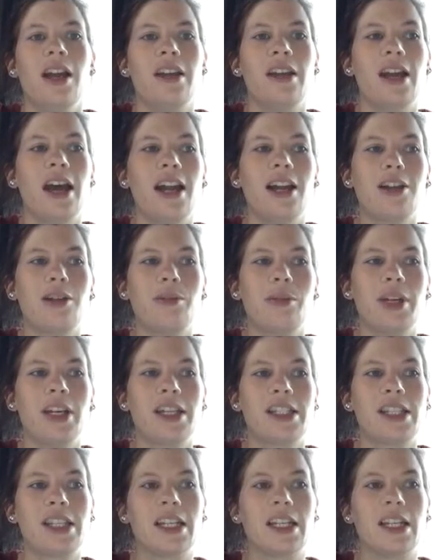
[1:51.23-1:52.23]
Not
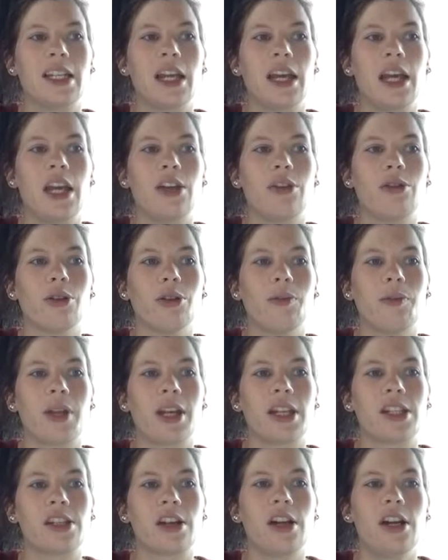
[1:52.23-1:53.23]
only is it a group
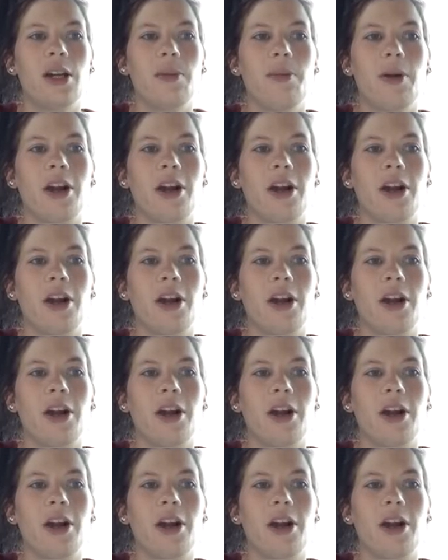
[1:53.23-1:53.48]
that is already